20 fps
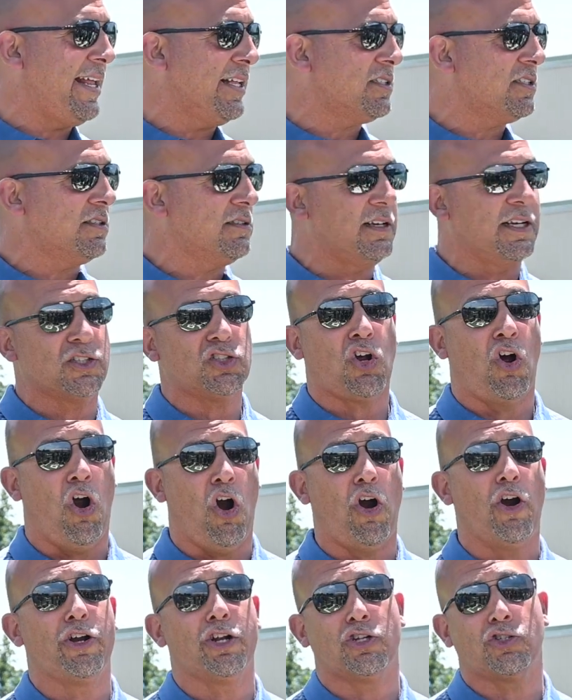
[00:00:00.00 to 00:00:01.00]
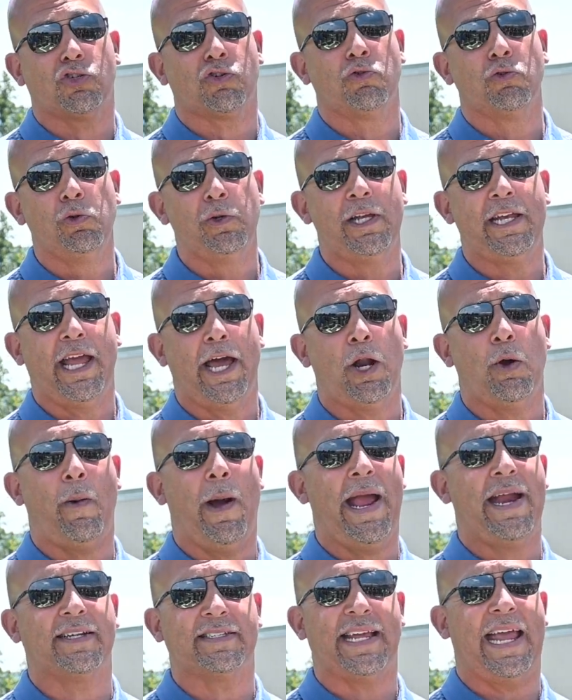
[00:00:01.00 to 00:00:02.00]
it's hard to truly get
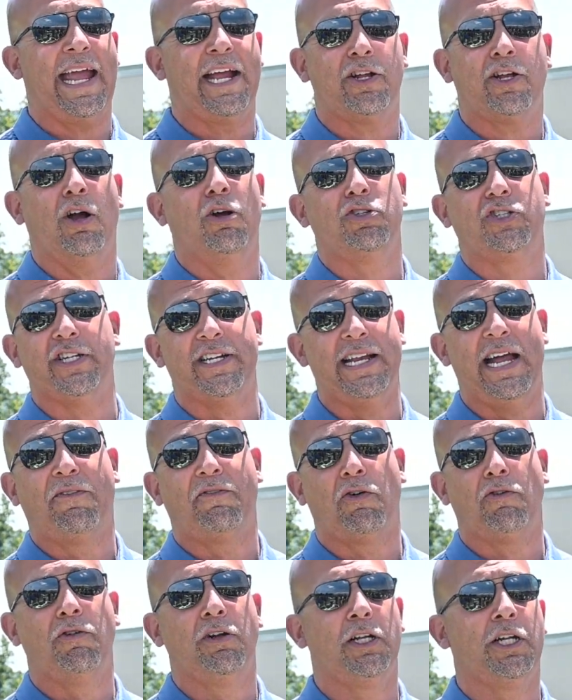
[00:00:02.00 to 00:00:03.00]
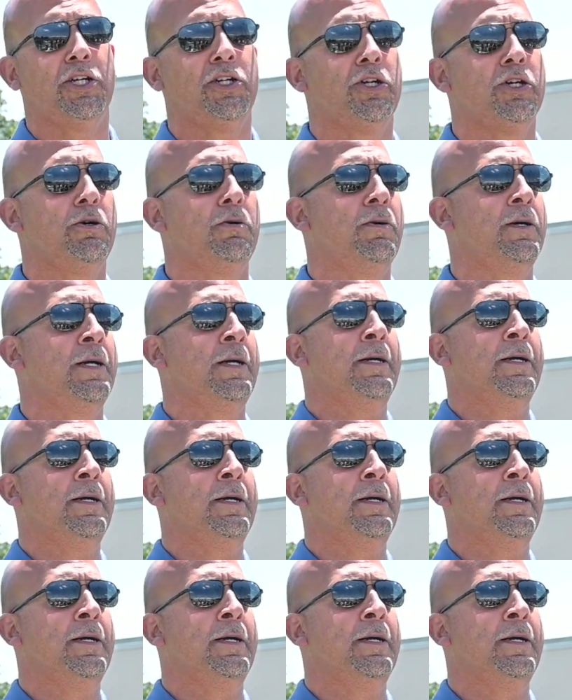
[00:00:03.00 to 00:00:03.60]
away, and as a head coach, you never really do.